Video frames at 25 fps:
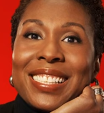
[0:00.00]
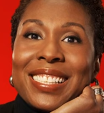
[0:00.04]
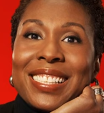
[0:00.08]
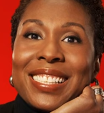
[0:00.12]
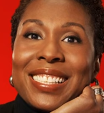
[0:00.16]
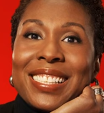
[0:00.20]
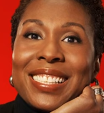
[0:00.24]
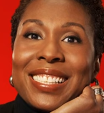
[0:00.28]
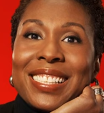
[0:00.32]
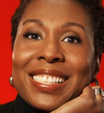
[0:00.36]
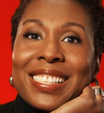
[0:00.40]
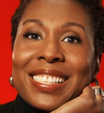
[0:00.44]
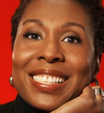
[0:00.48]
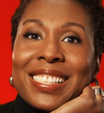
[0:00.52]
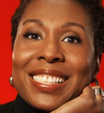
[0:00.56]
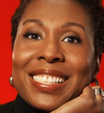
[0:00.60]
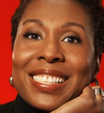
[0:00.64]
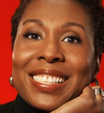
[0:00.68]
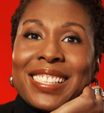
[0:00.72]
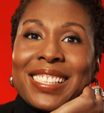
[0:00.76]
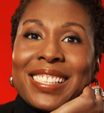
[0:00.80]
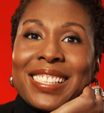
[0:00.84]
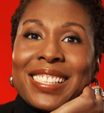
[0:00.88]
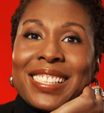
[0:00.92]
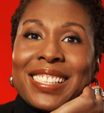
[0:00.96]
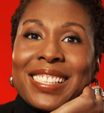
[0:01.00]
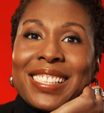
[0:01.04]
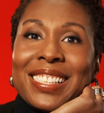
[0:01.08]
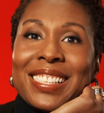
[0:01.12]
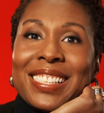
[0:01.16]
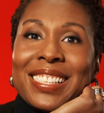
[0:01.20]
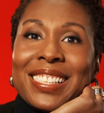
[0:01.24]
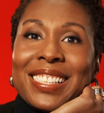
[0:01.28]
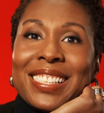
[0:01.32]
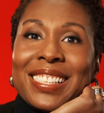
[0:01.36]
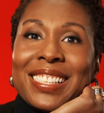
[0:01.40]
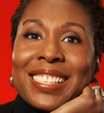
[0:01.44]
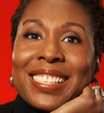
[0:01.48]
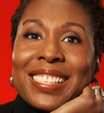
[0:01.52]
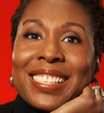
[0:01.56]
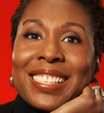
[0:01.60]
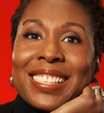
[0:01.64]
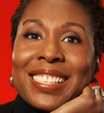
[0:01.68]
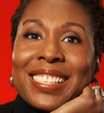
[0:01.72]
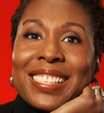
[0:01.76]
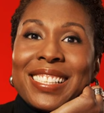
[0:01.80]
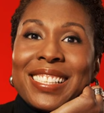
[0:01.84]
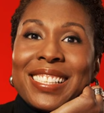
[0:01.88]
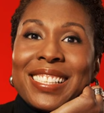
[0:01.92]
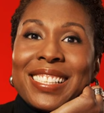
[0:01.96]

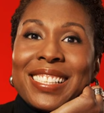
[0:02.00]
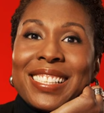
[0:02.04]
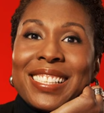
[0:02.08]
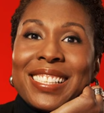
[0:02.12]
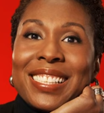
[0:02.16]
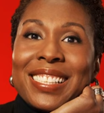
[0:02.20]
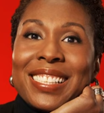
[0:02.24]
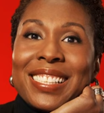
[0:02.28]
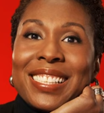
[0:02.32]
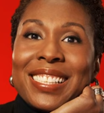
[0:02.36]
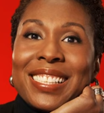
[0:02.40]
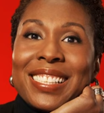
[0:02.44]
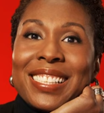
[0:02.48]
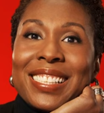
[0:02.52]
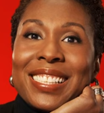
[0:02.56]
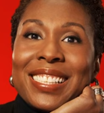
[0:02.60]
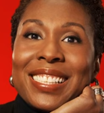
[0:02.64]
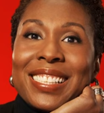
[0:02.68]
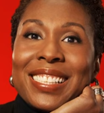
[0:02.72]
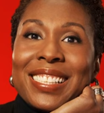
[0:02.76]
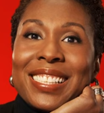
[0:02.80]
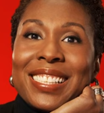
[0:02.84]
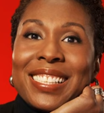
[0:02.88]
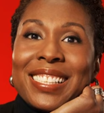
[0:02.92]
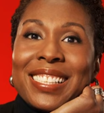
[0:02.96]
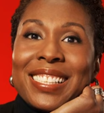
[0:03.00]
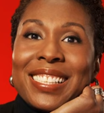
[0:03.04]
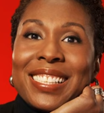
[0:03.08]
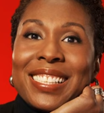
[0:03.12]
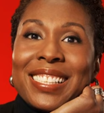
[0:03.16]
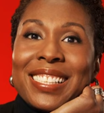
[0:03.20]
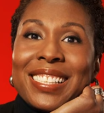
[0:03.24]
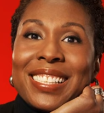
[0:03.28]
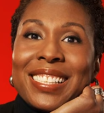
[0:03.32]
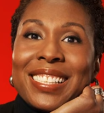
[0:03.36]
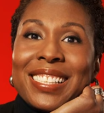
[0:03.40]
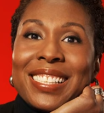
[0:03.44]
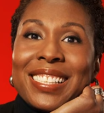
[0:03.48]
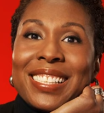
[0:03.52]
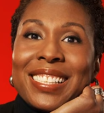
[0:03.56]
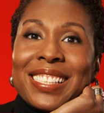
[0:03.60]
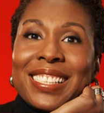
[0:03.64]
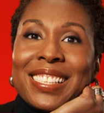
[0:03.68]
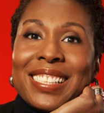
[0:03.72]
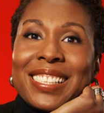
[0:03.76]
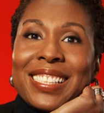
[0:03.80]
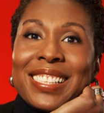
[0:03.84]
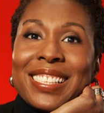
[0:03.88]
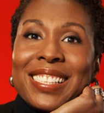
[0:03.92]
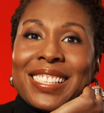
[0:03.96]

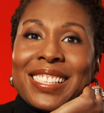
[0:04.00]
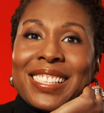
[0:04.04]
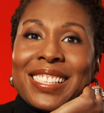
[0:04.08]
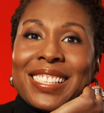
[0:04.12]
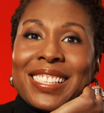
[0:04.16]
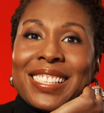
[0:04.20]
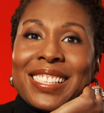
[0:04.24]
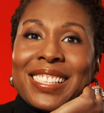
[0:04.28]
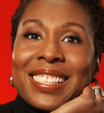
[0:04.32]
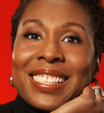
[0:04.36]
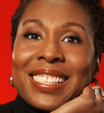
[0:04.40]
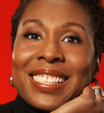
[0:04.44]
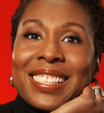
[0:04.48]
This is a still picture; no speech is visible.